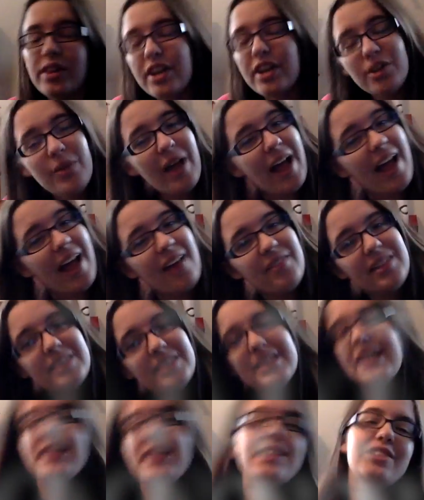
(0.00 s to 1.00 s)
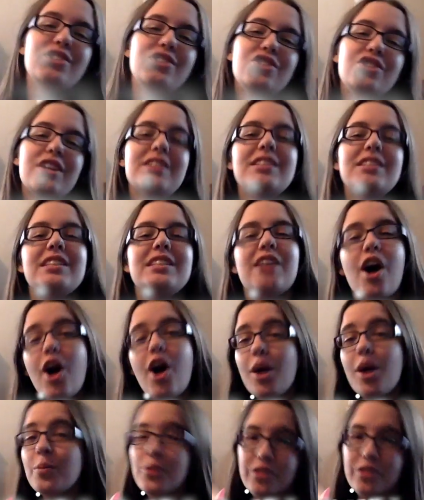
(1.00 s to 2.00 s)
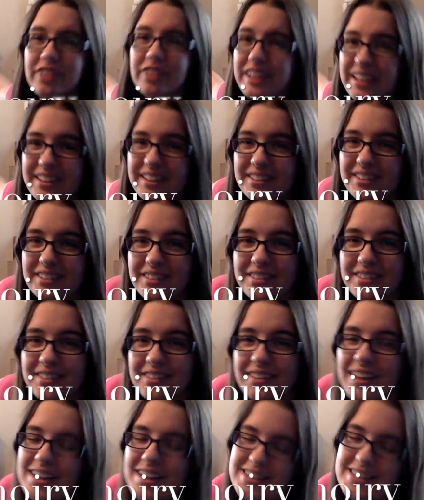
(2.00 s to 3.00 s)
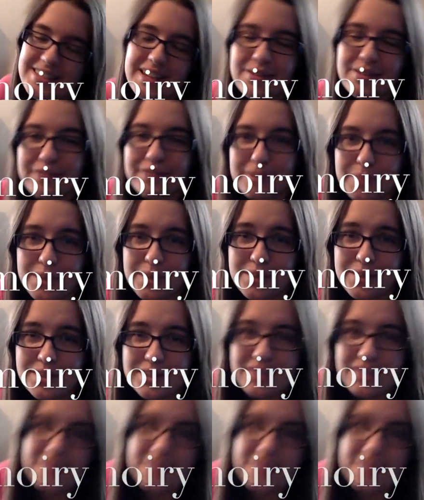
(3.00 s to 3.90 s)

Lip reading: there you have it, ladies and gents. The armory is safely built.